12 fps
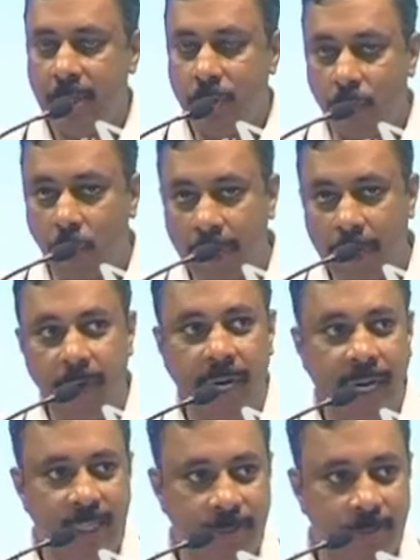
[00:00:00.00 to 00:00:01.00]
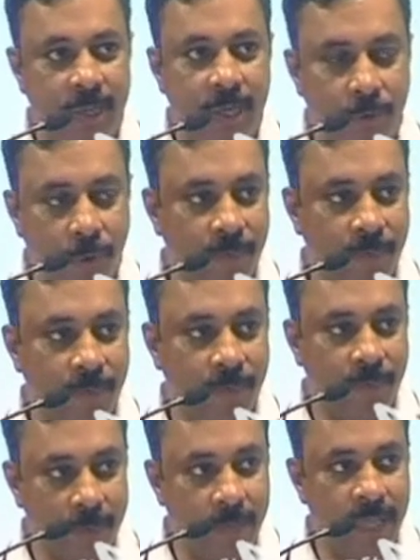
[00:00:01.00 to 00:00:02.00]
So whatever I speak would
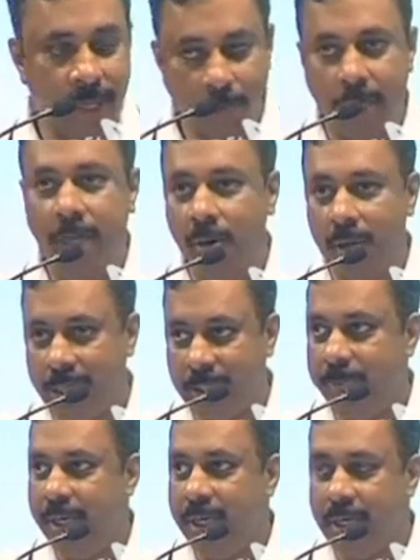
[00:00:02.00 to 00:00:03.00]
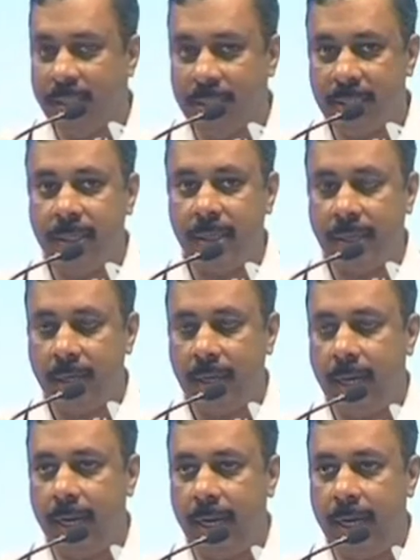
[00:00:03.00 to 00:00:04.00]
be from that particular experience,
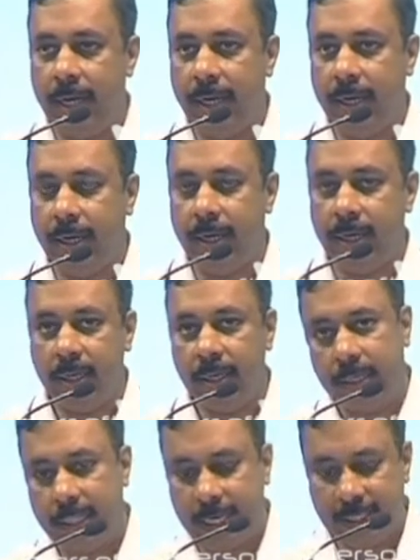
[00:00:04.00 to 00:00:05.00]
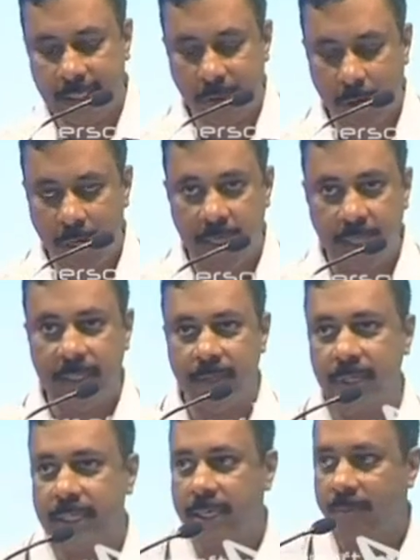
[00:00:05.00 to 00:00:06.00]
and that's the
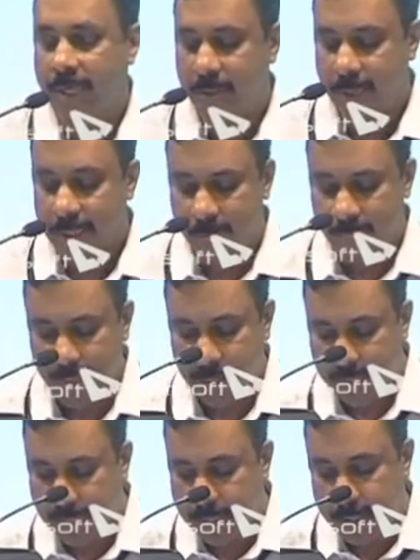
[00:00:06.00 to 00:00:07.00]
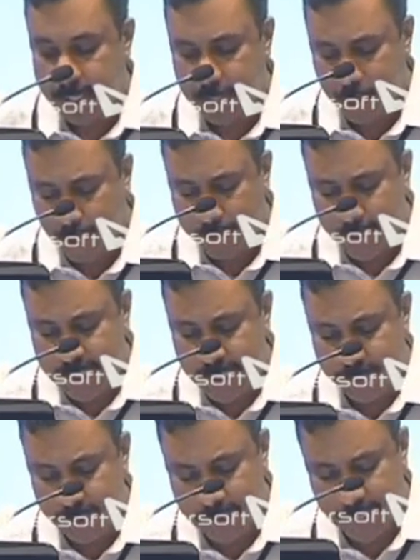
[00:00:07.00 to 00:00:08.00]
context in which I'm coming. The topic
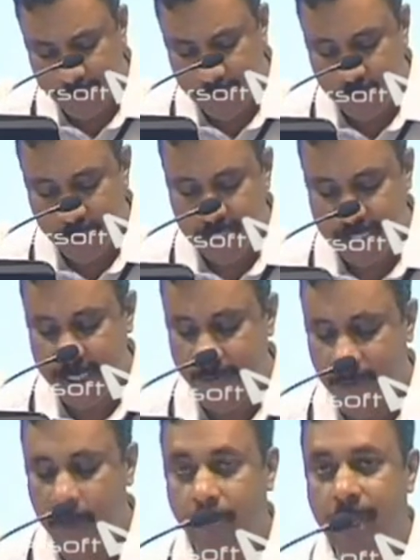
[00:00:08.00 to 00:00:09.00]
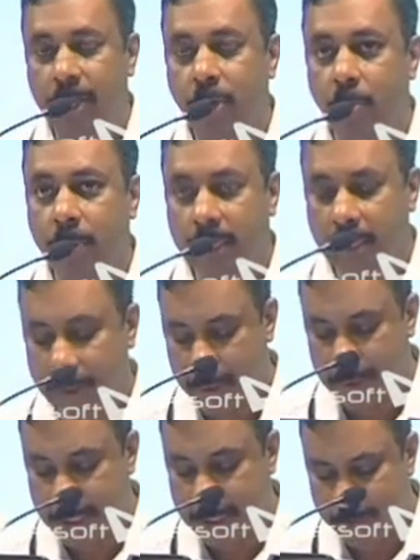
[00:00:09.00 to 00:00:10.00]
that was given was developing human
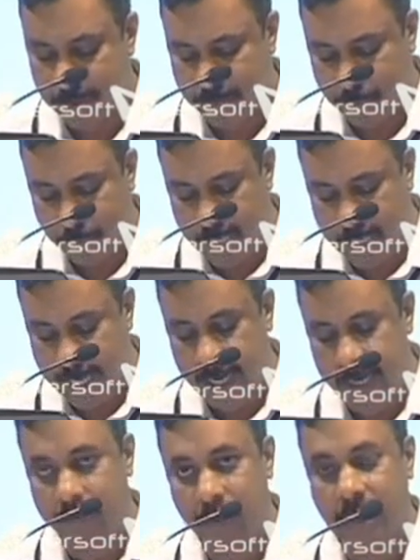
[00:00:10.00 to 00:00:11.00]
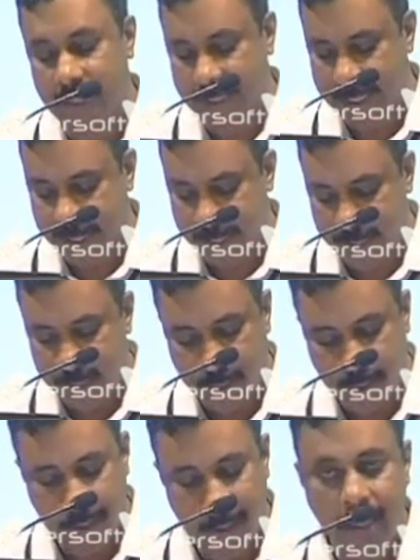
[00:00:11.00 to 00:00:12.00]
resources for food and agribusiness sector,
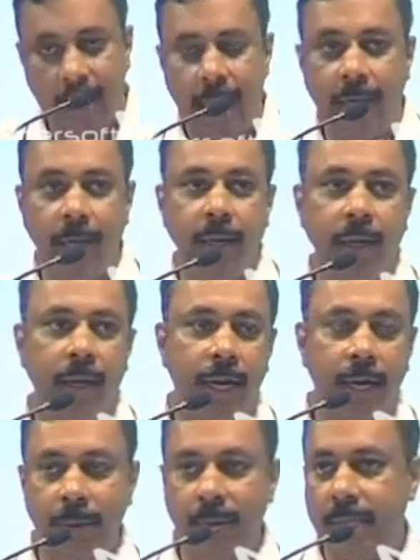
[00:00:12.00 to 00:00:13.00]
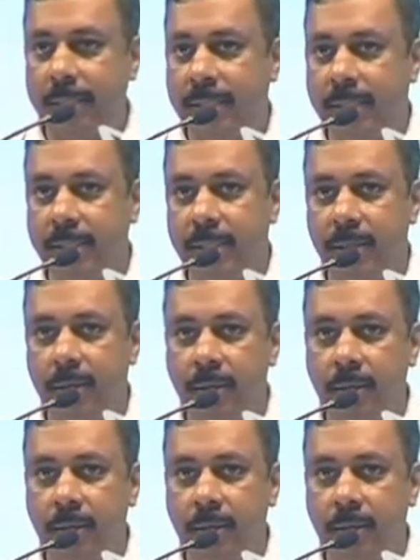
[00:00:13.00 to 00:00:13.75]
technical and managerial.